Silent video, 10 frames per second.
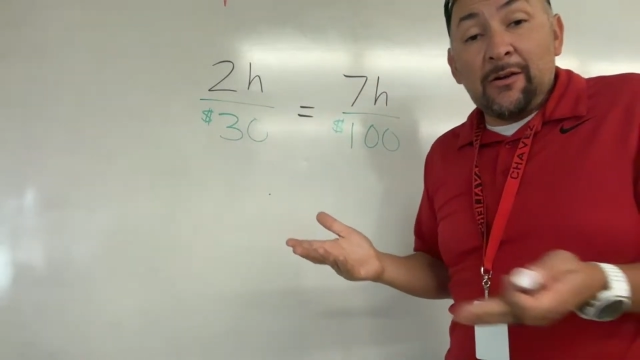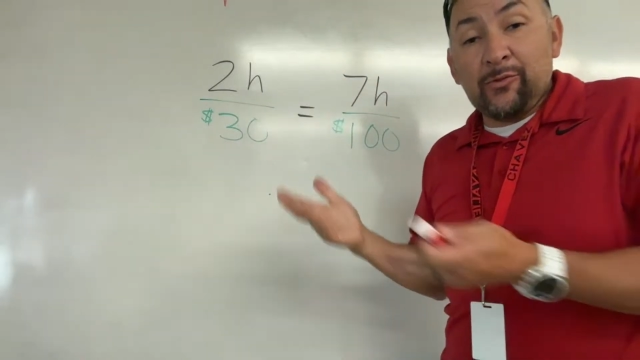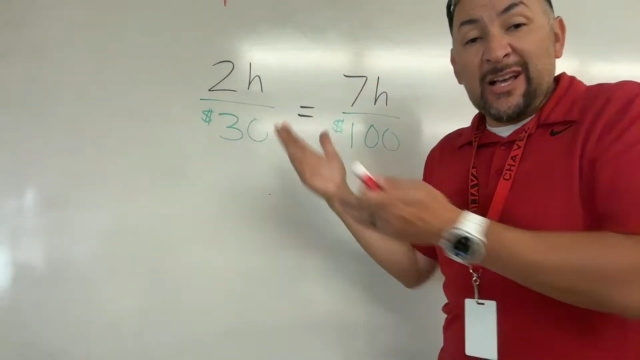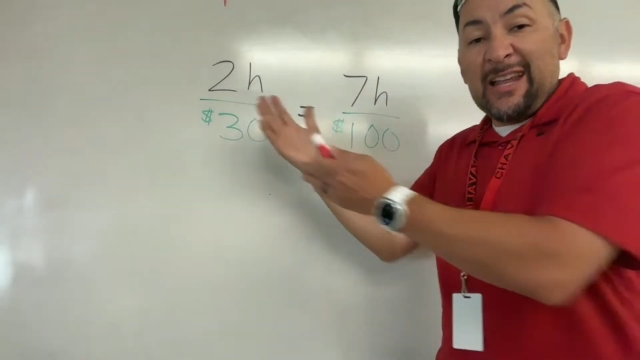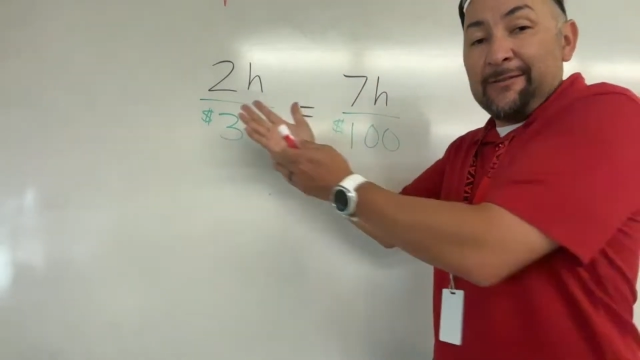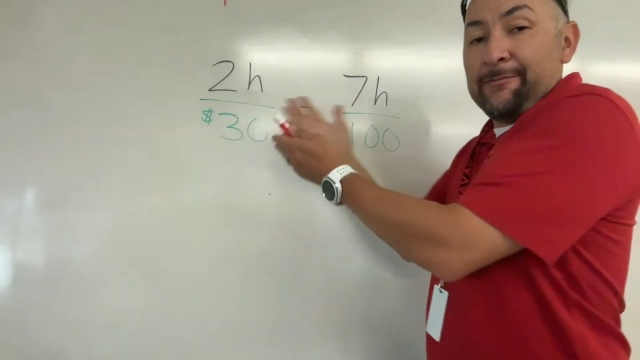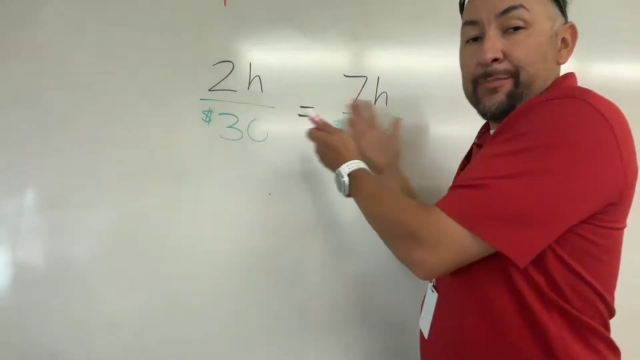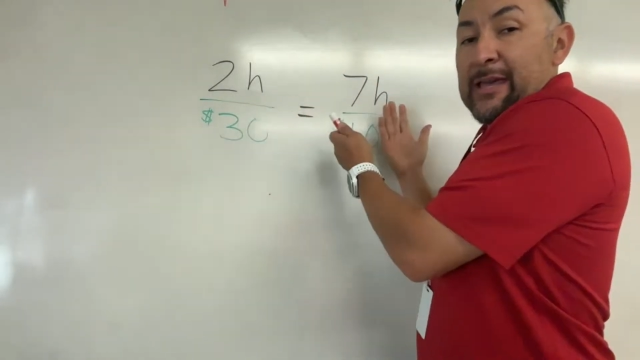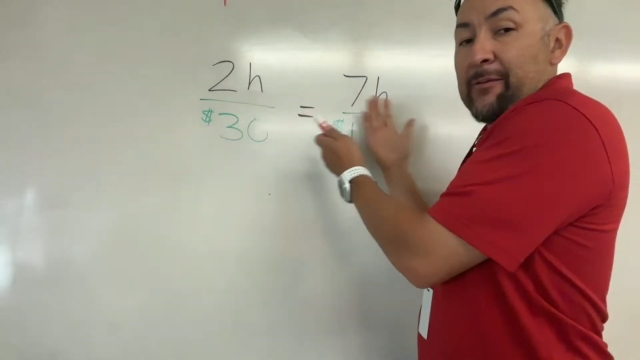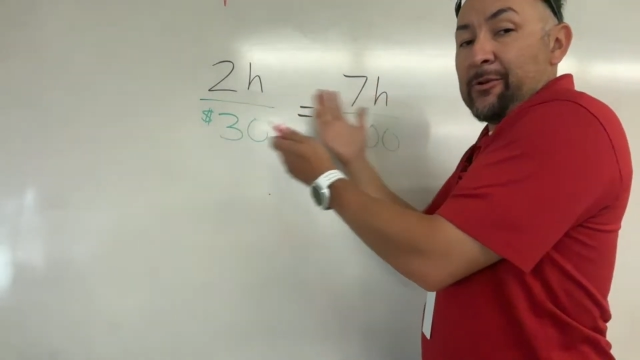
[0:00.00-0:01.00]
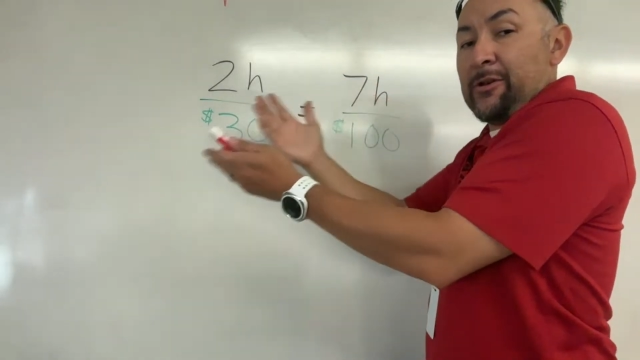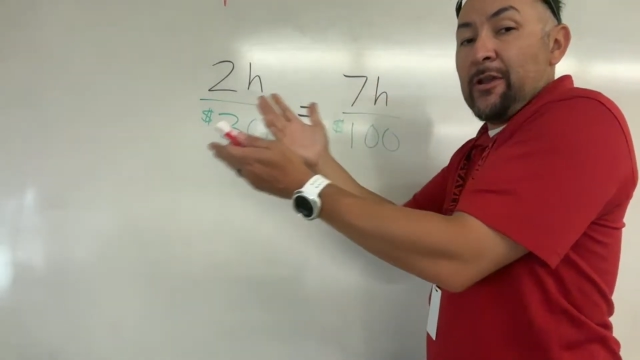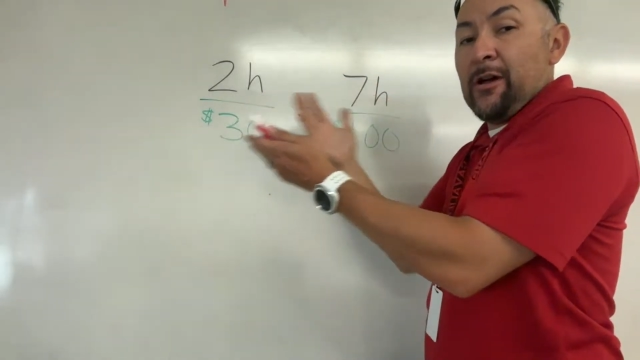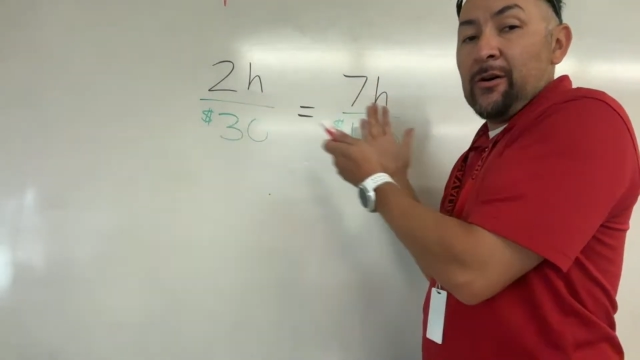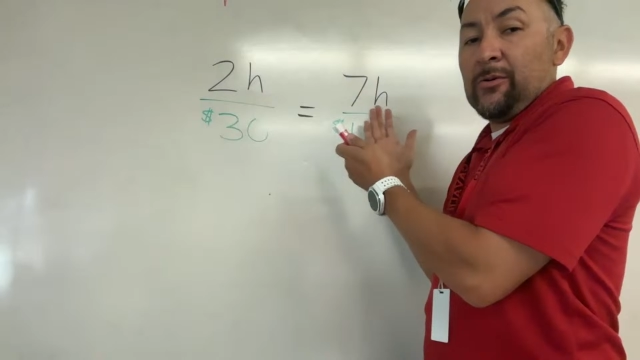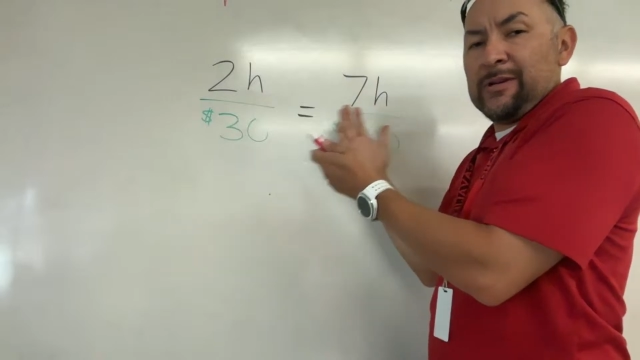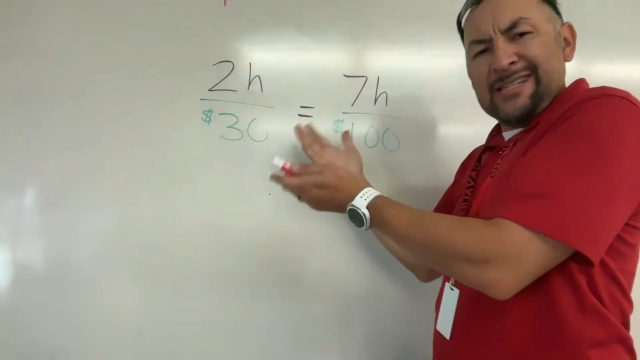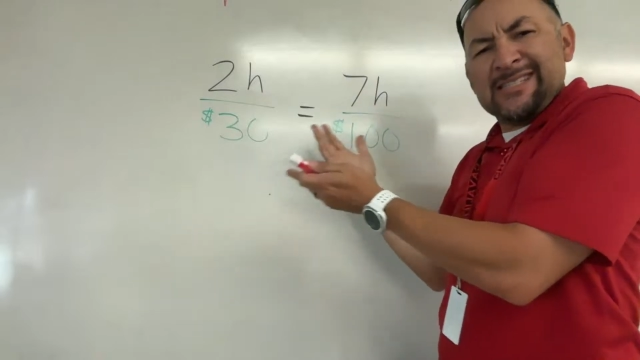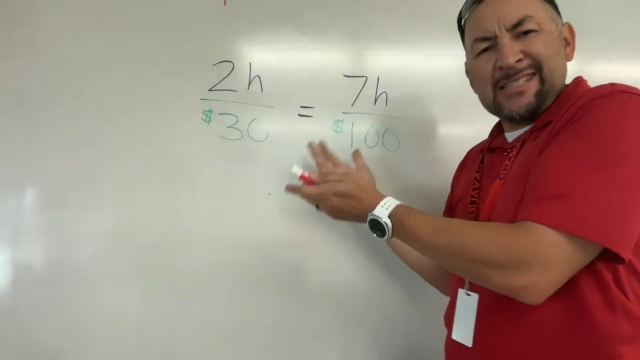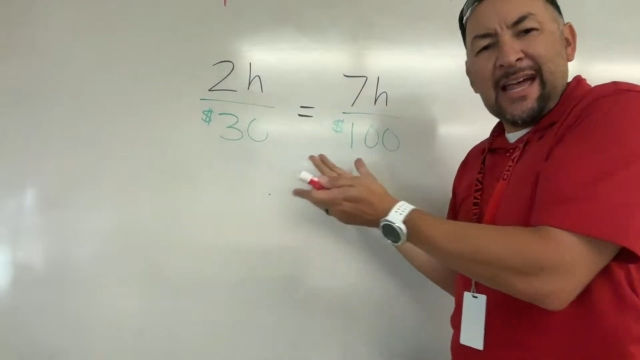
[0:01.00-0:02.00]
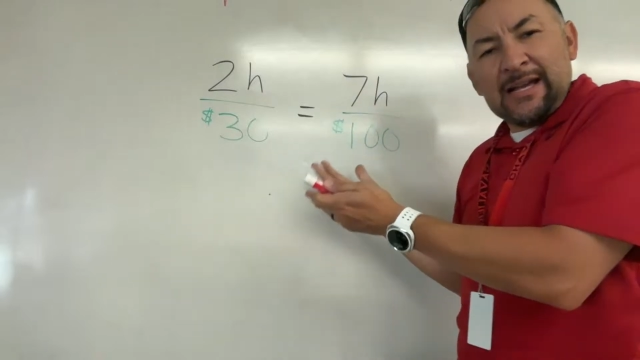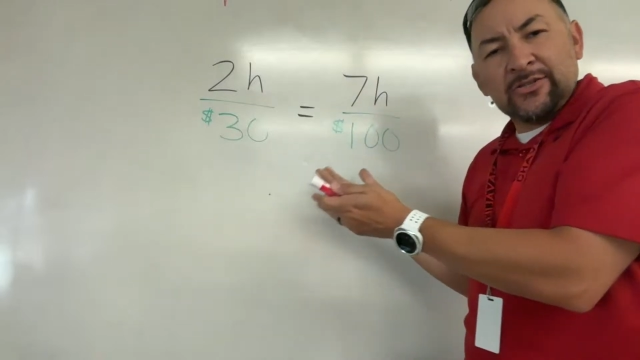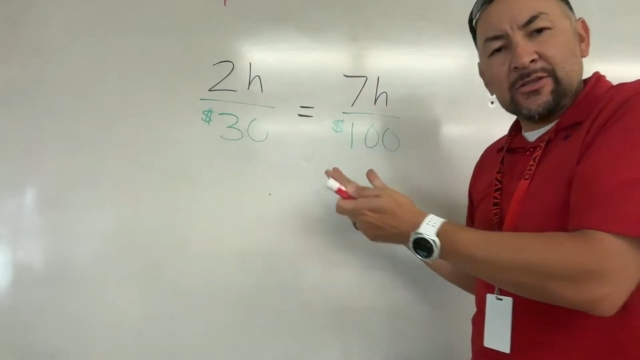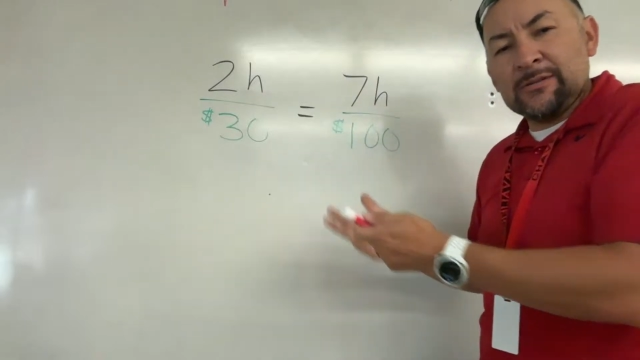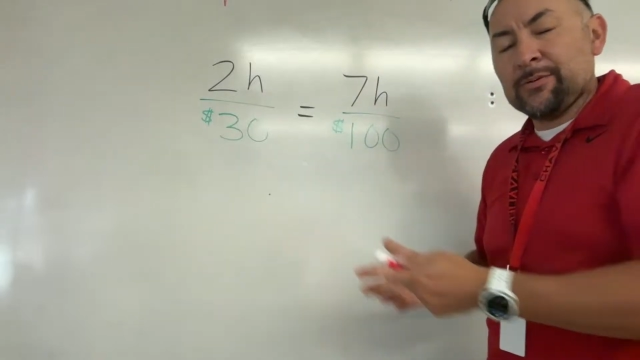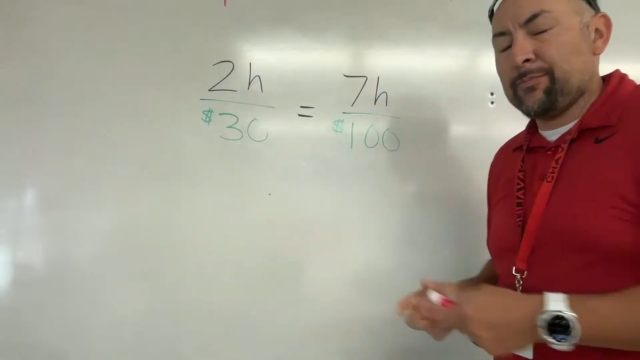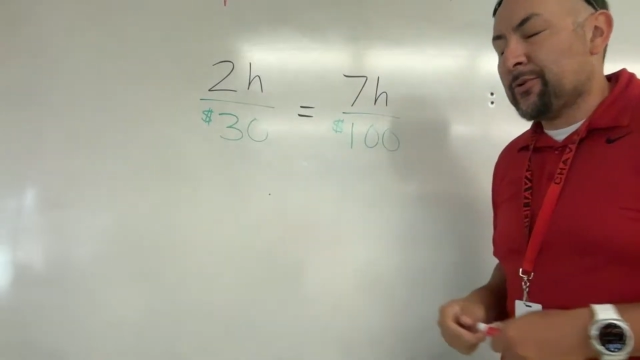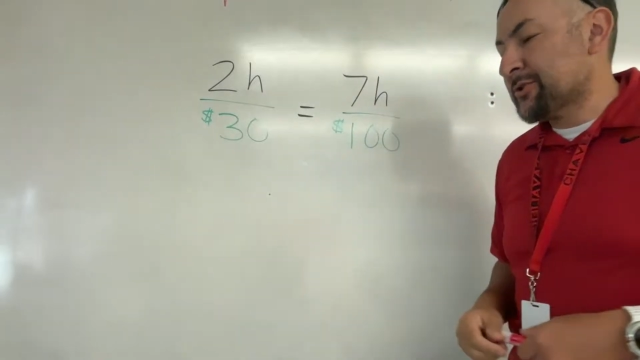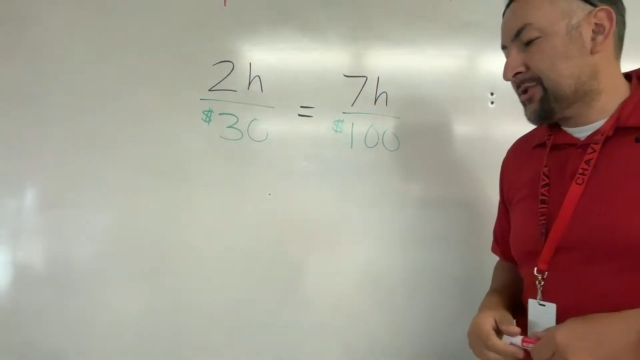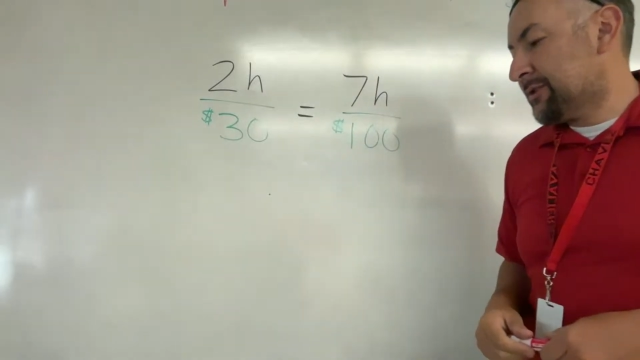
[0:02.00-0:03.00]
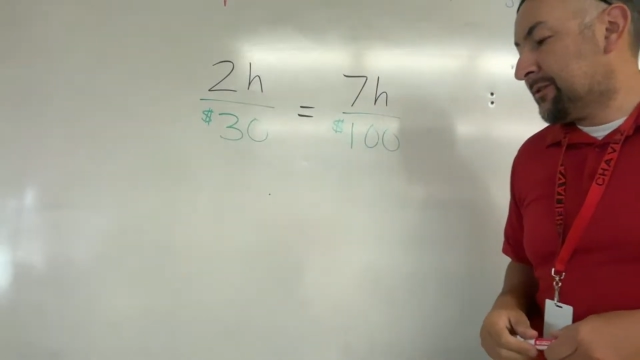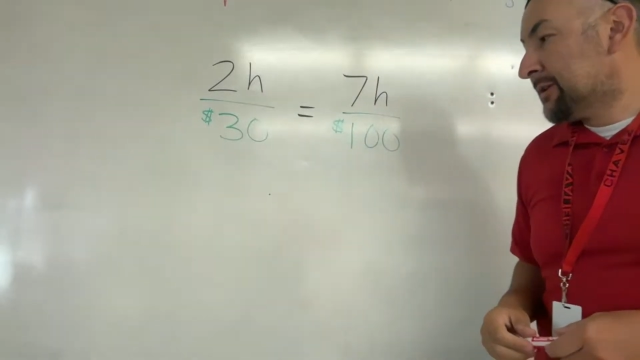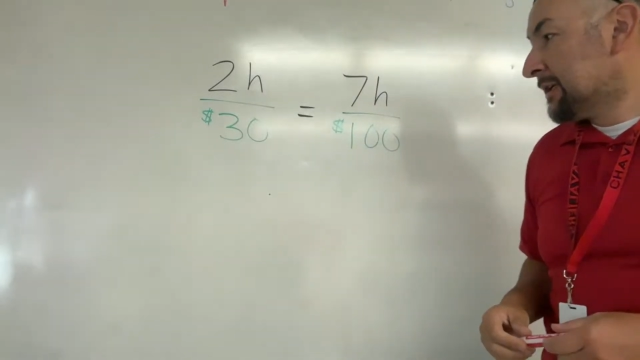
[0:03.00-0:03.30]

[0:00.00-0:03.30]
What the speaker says: We got to be able to know, is this actually proportional?